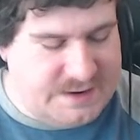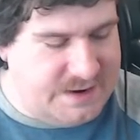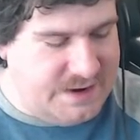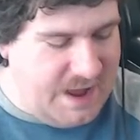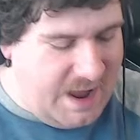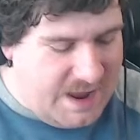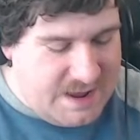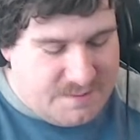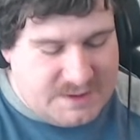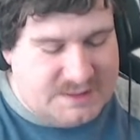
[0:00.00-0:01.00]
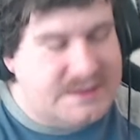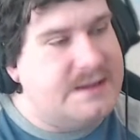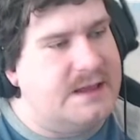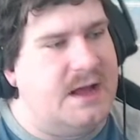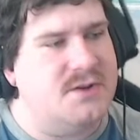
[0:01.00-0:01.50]
and I am a
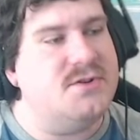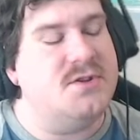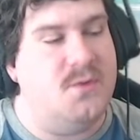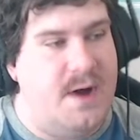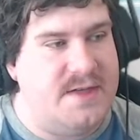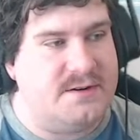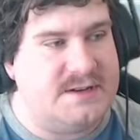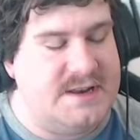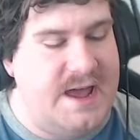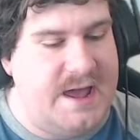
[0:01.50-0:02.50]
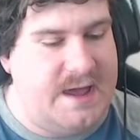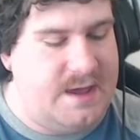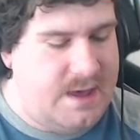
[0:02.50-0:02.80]
little under the weather today,